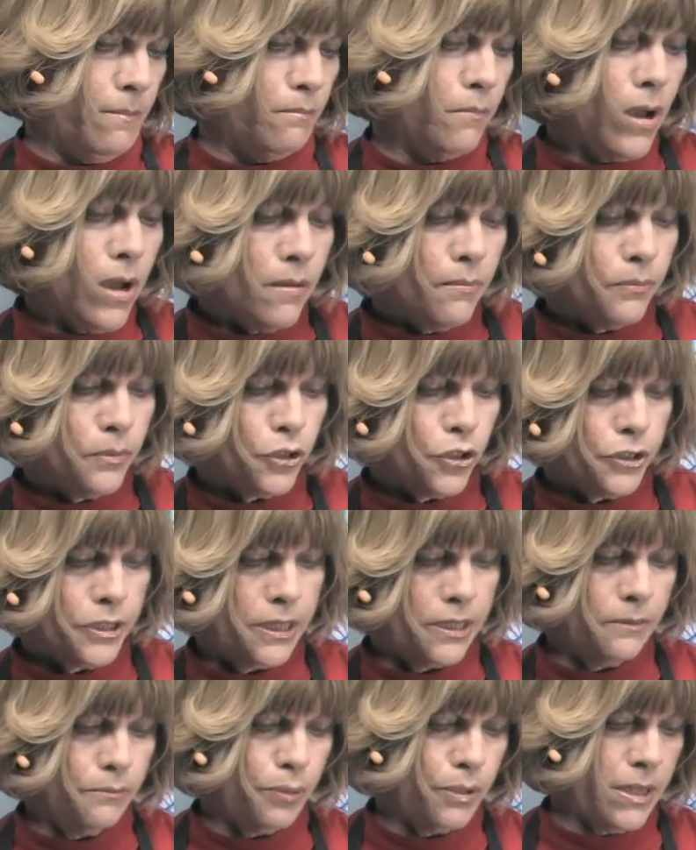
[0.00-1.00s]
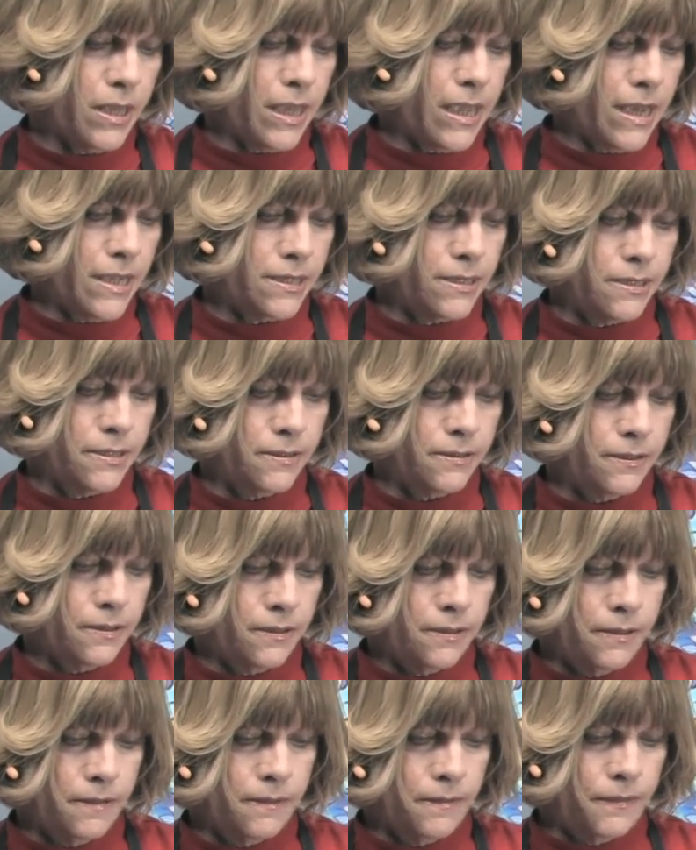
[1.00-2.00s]
mum looking plant.
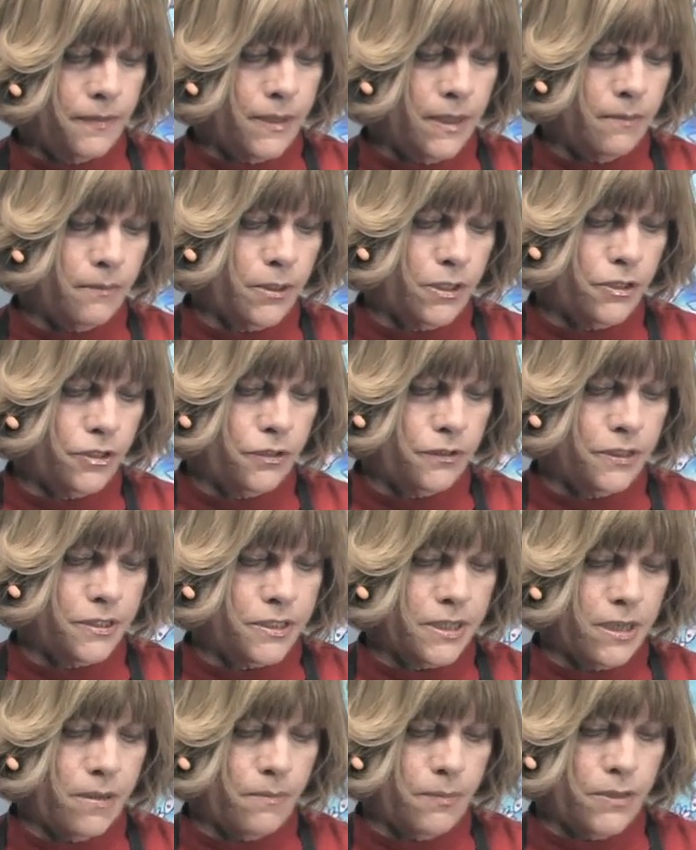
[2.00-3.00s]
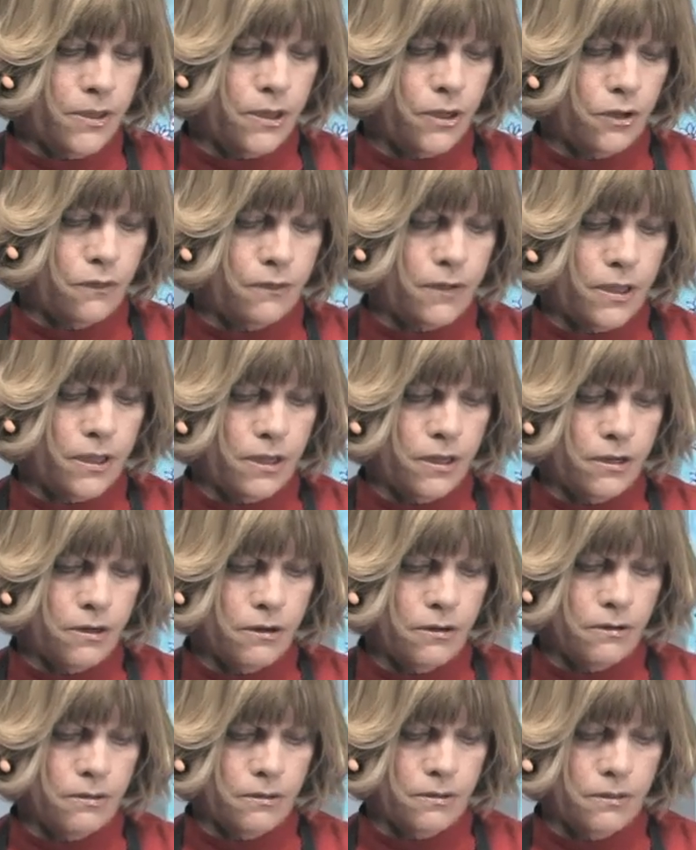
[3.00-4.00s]
I'm going to do the same thing over
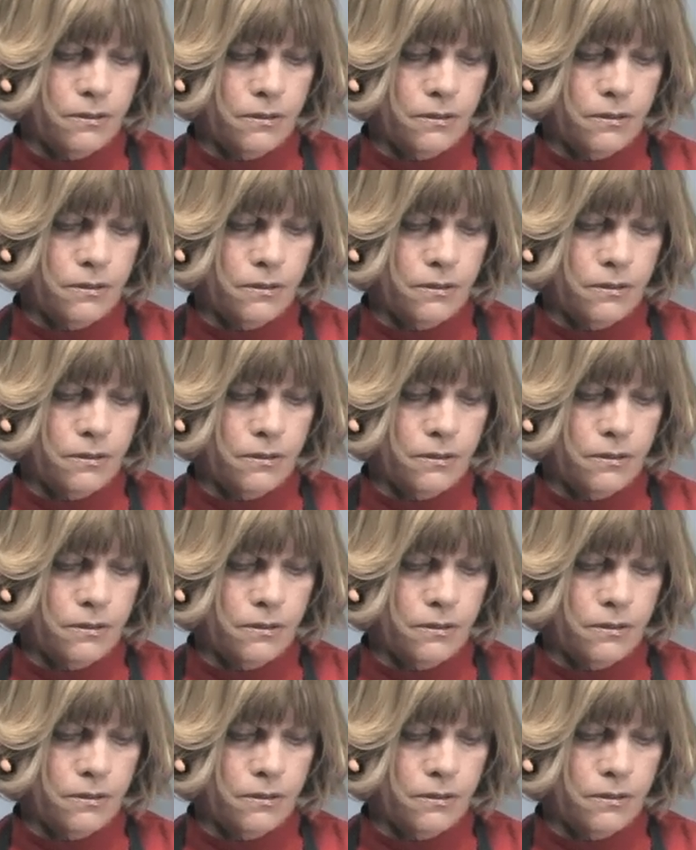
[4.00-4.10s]
here.